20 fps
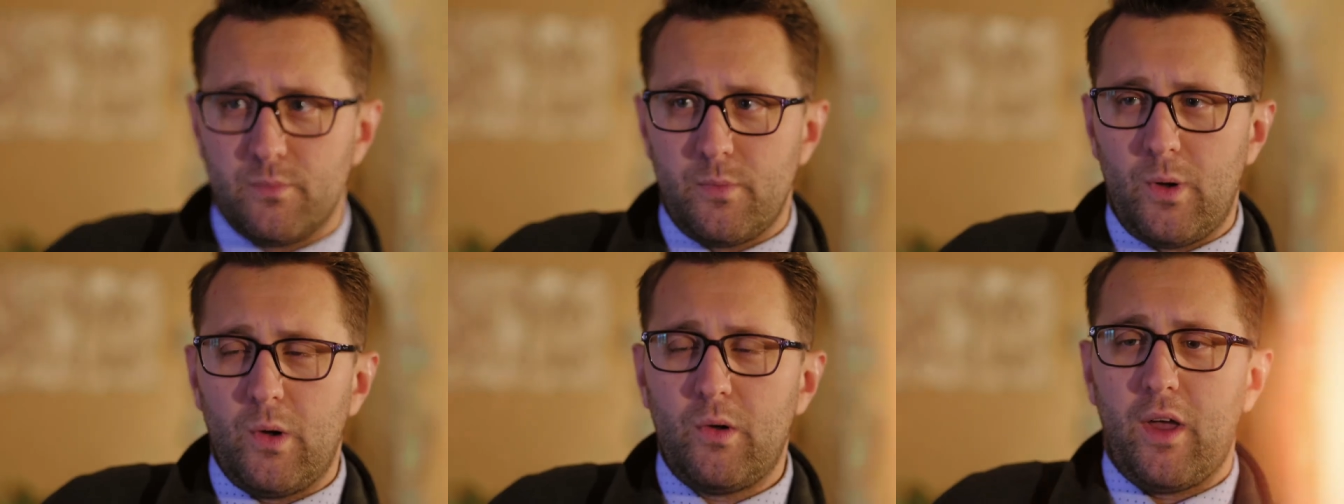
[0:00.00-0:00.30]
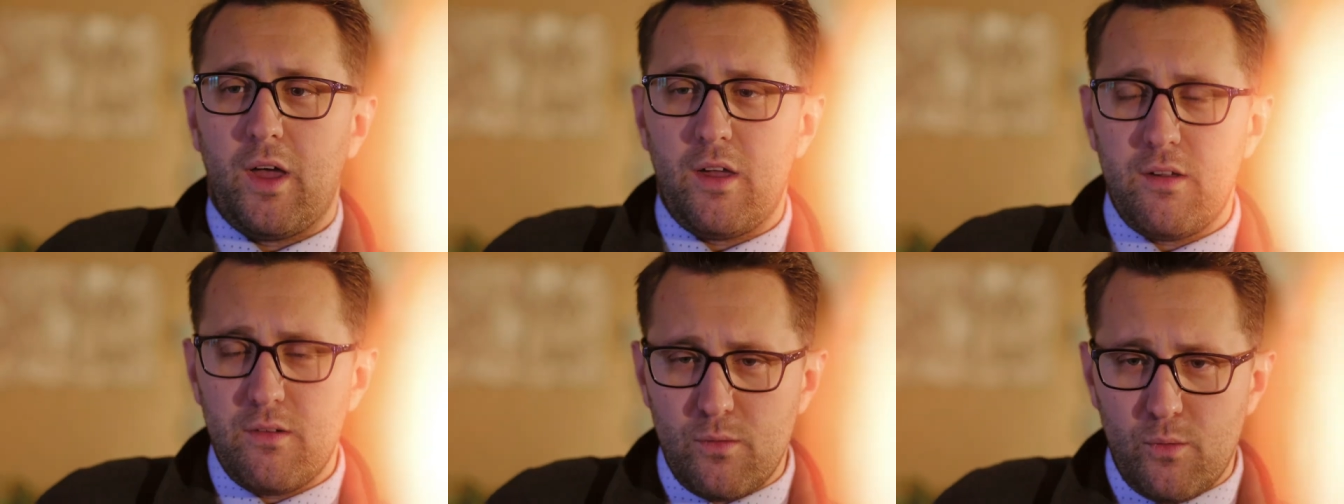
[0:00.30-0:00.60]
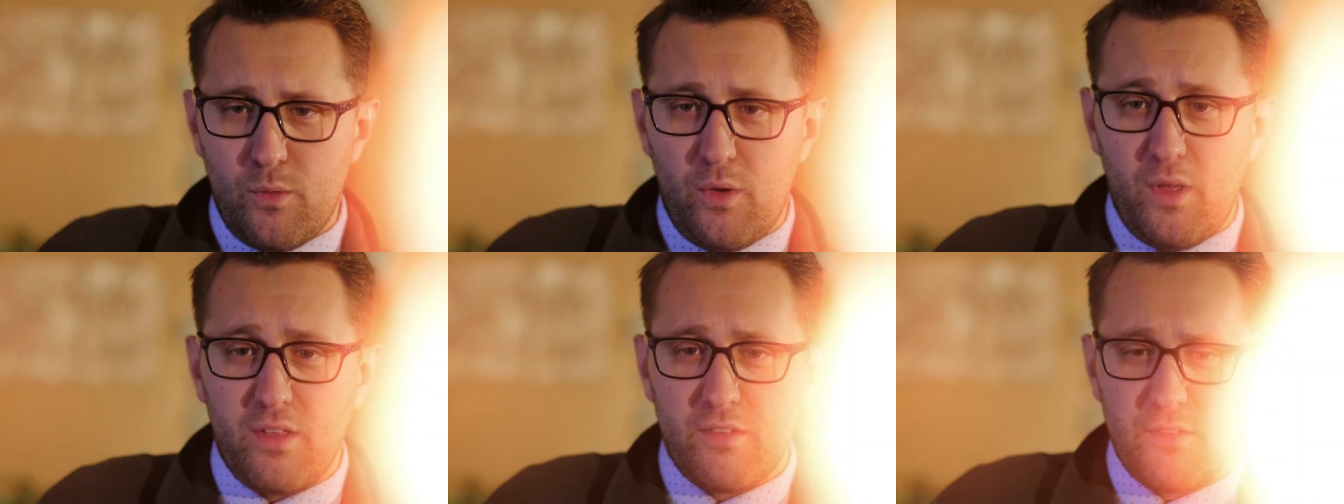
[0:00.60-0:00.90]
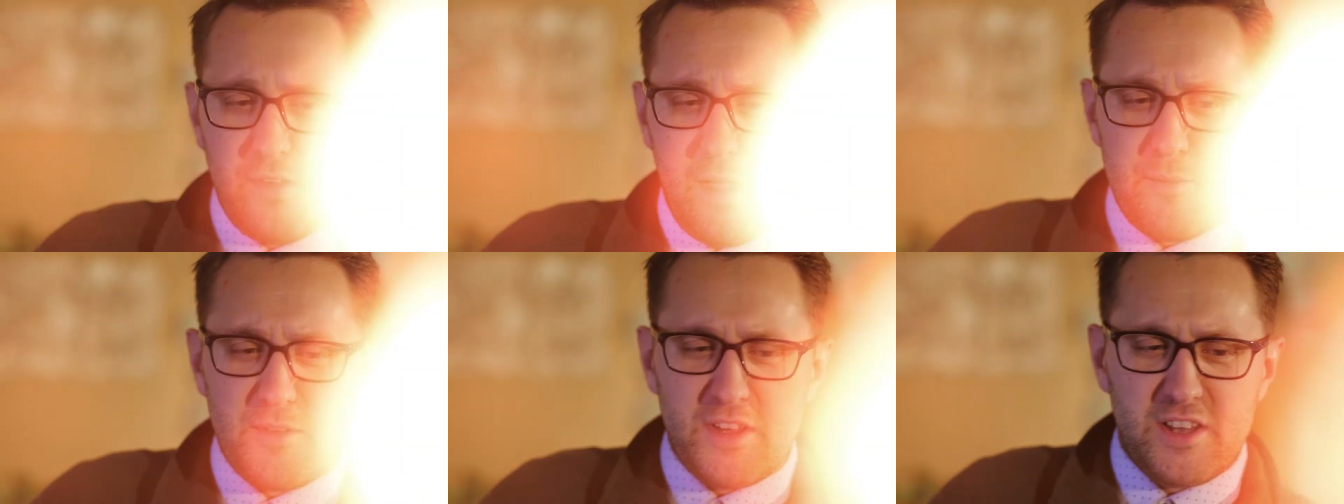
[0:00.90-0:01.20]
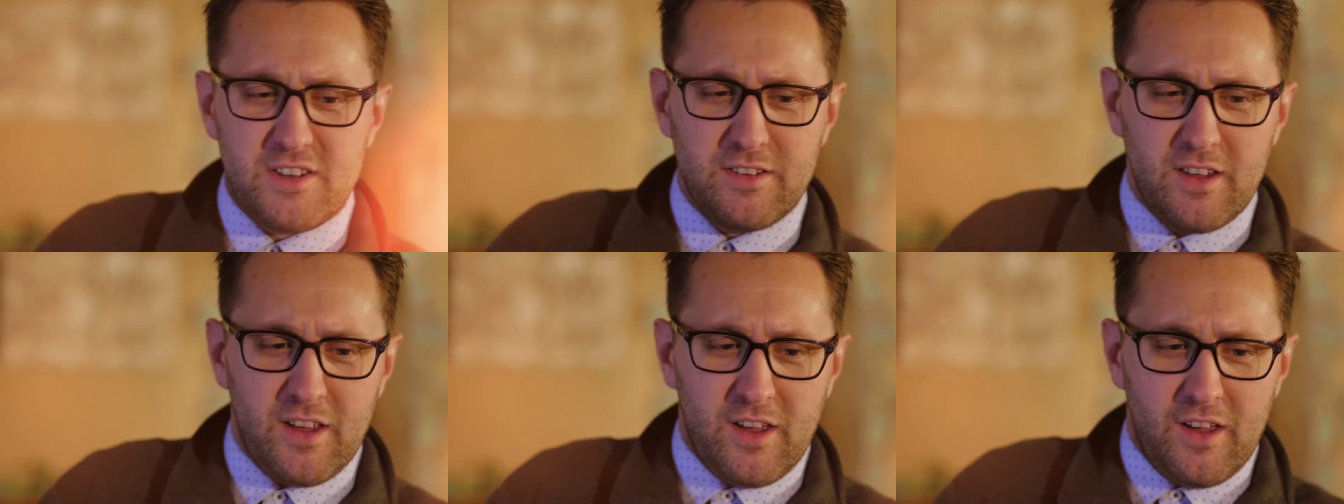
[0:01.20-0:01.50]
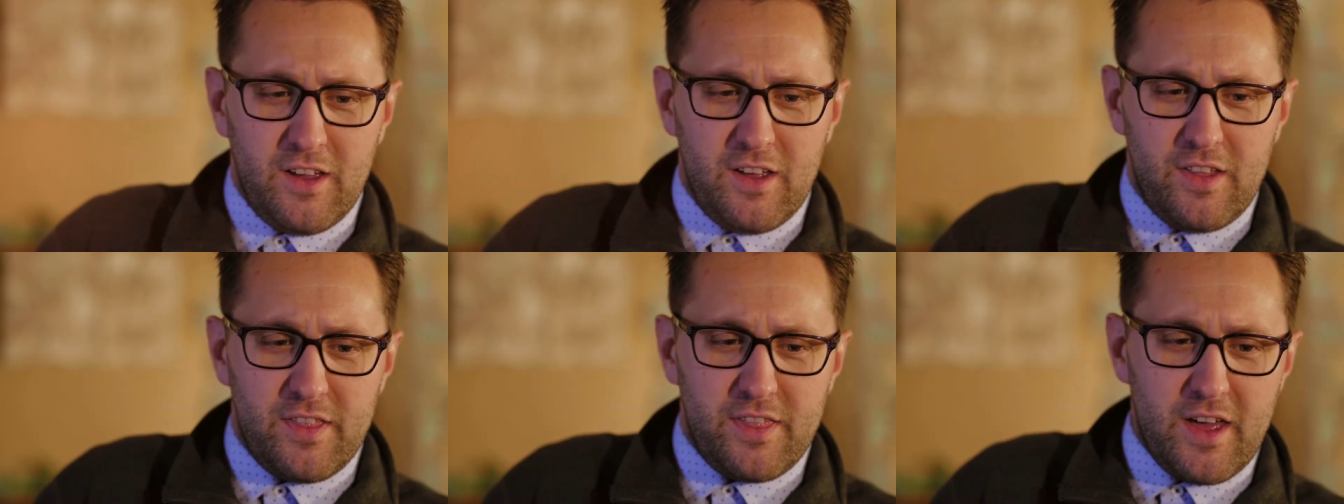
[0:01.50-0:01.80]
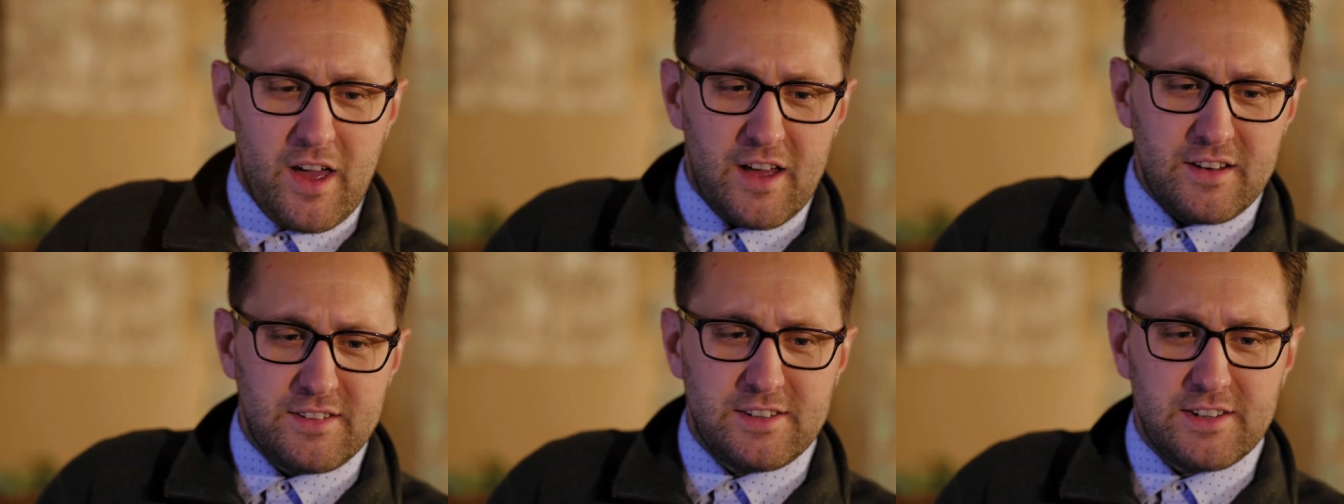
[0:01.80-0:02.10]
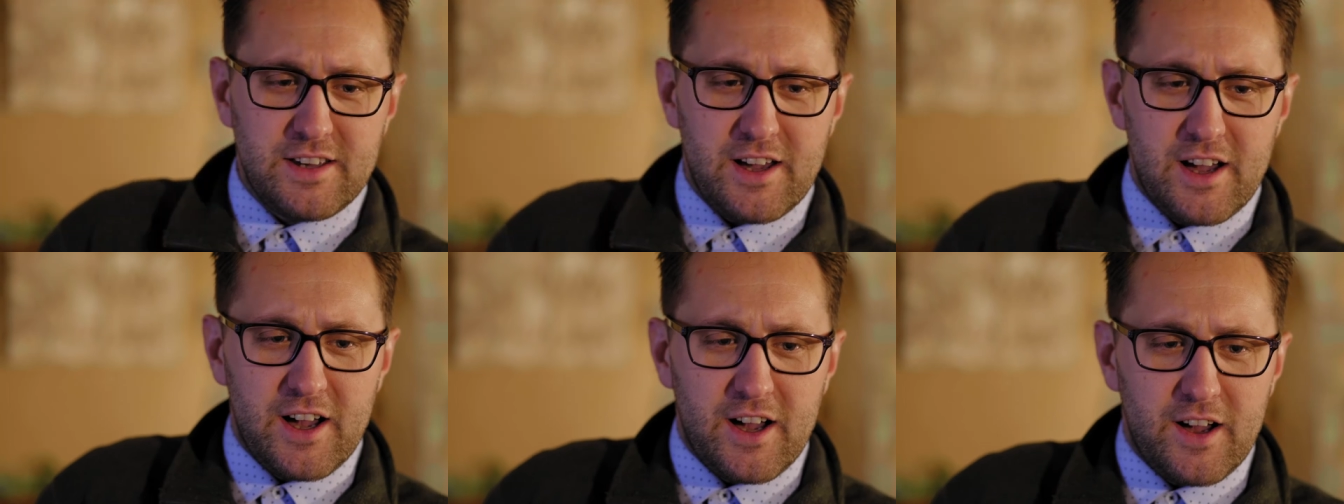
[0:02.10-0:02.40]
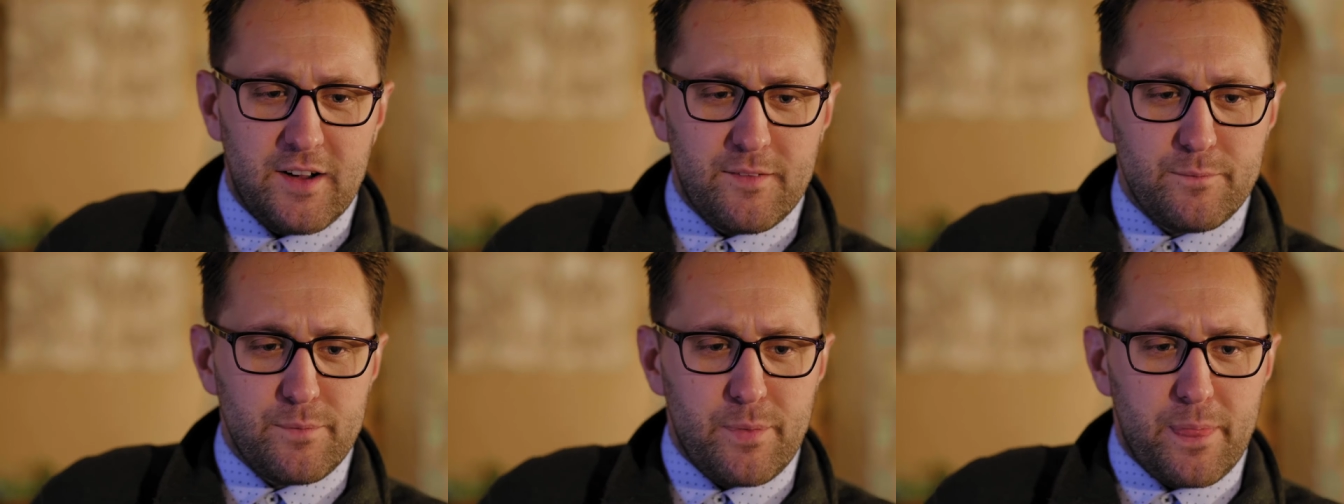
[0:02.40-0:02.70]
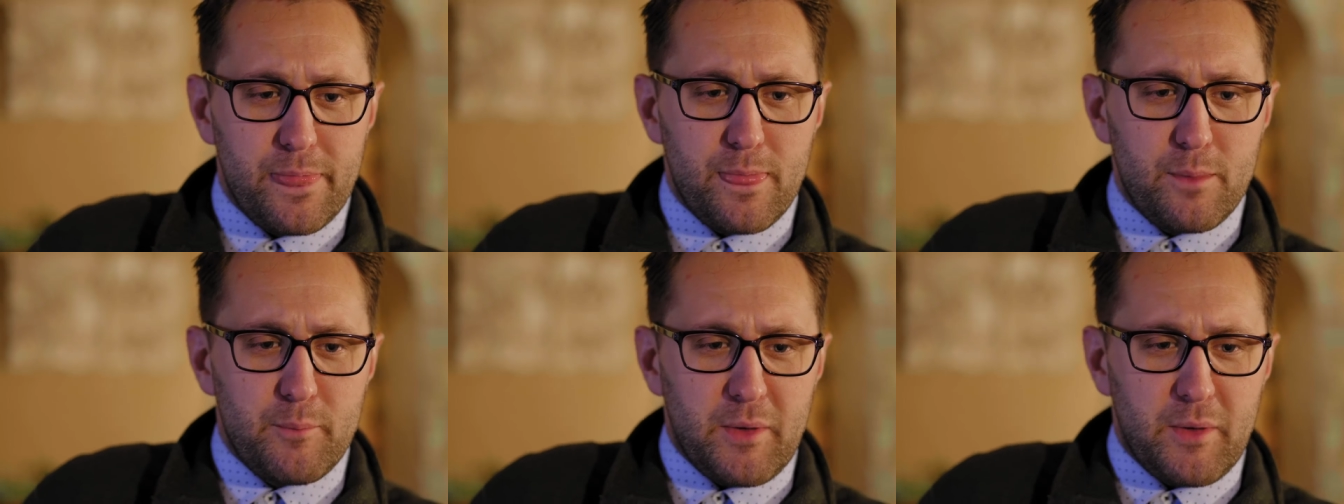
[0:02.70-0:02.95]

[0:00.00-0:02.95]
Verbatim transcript: Okay, well, I mean, that uh,